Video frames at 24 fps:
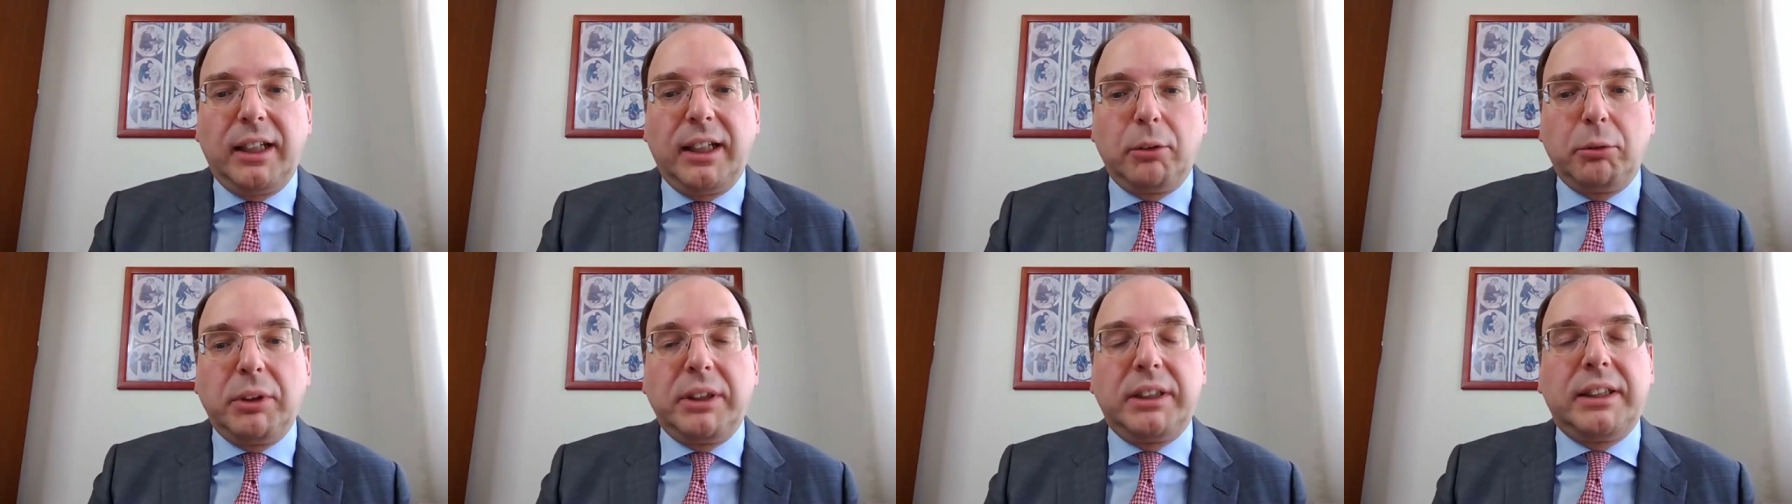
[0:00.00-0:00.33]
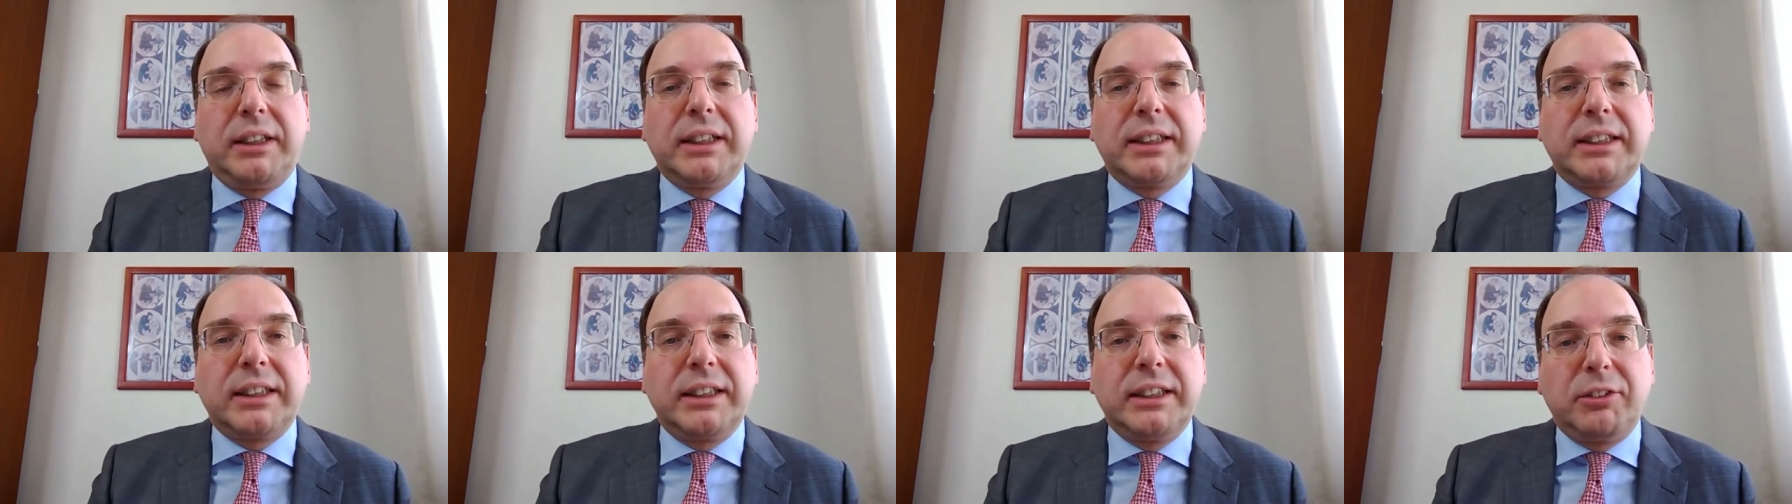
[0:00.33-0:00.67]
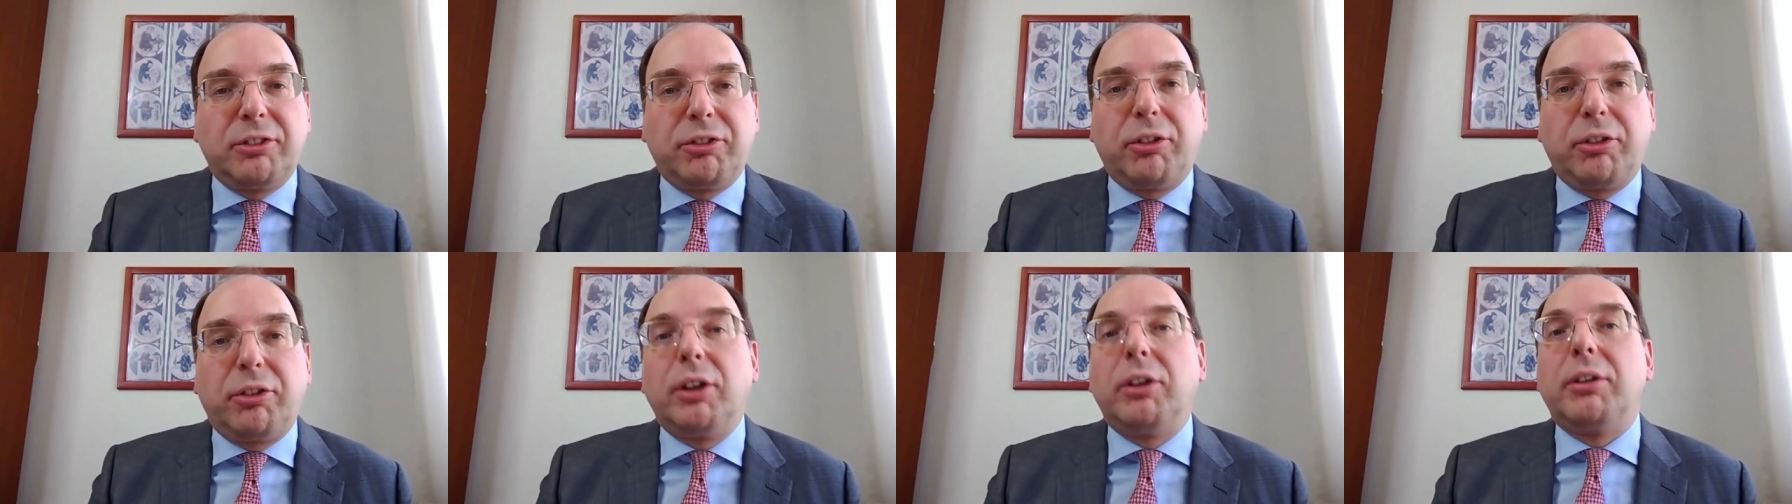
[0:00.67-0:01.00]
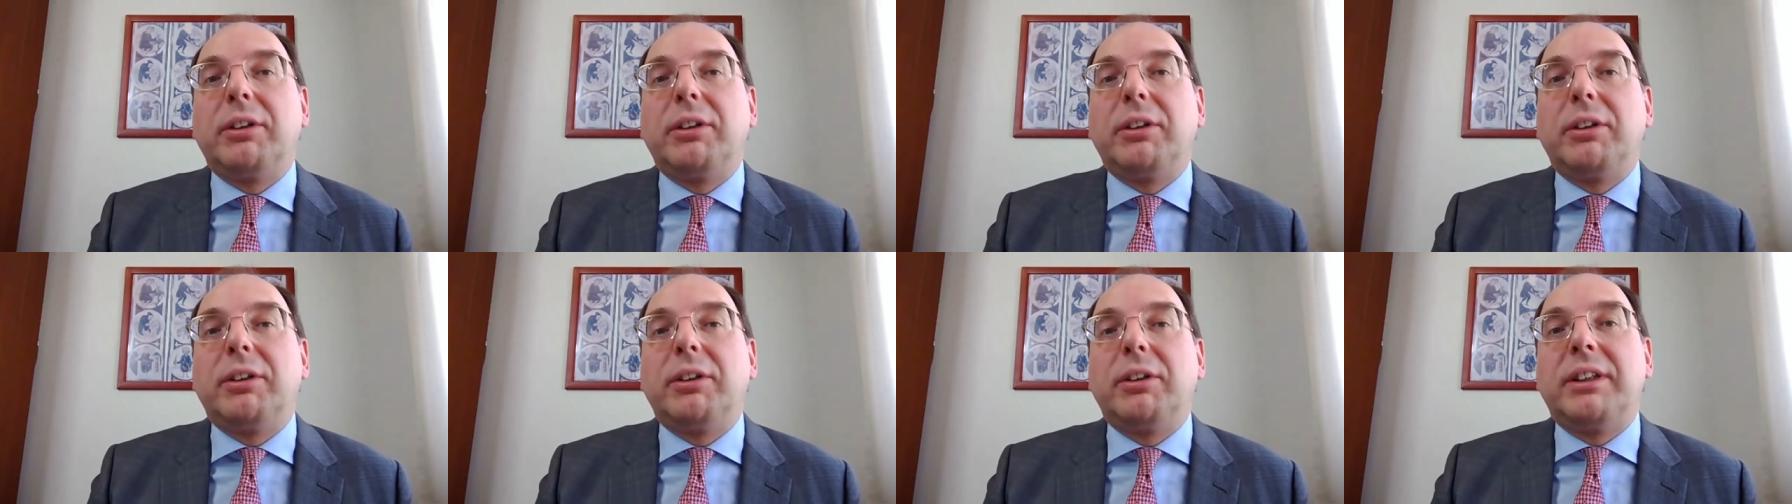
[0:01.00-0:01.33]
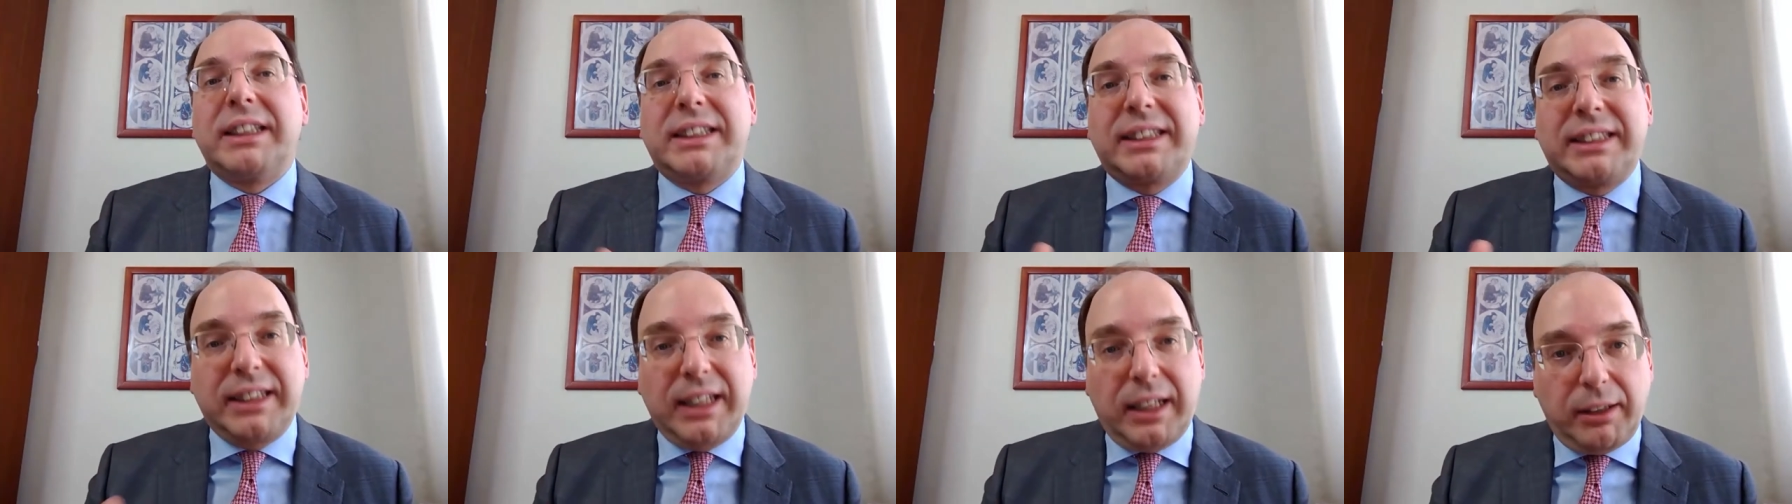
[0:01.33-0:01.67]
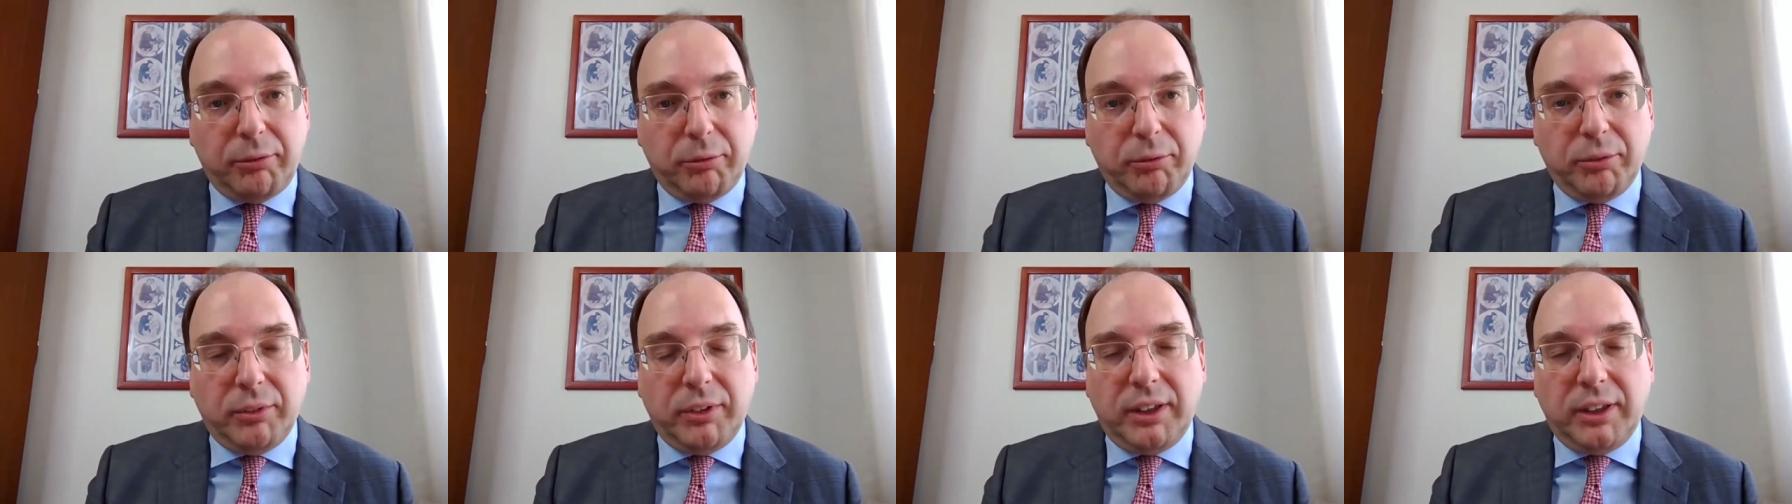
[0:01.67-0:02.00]
with the following the
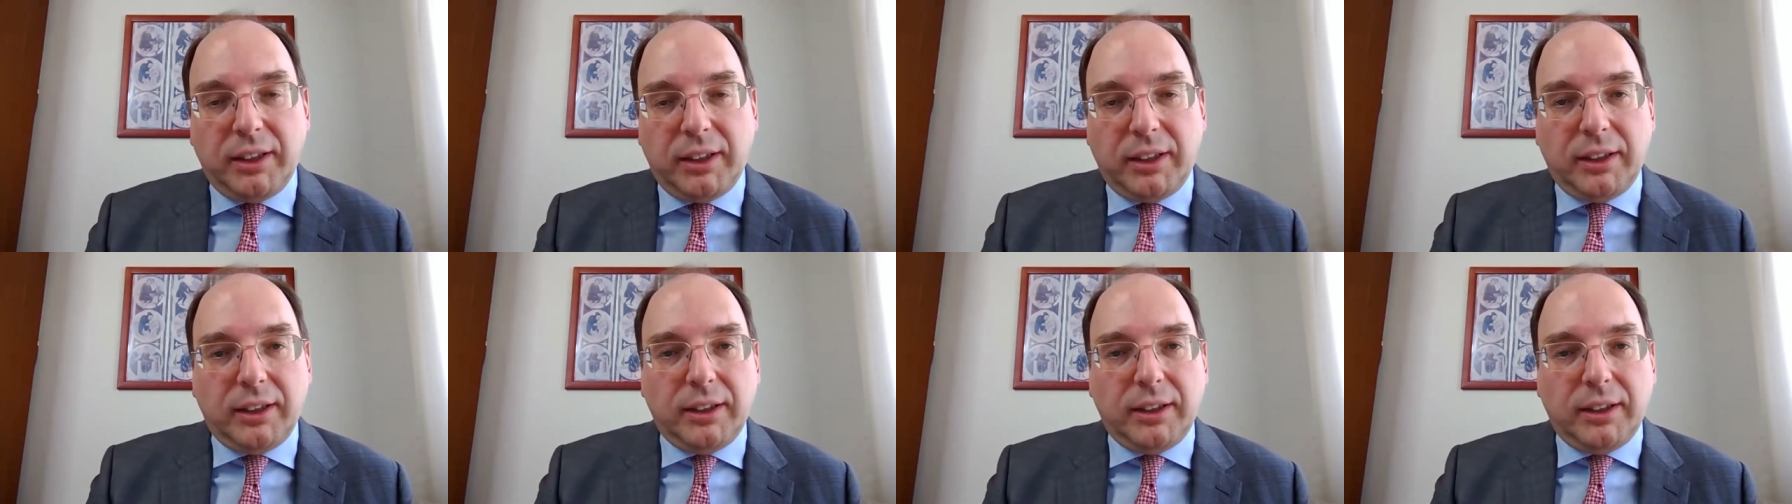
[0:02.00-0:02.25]
same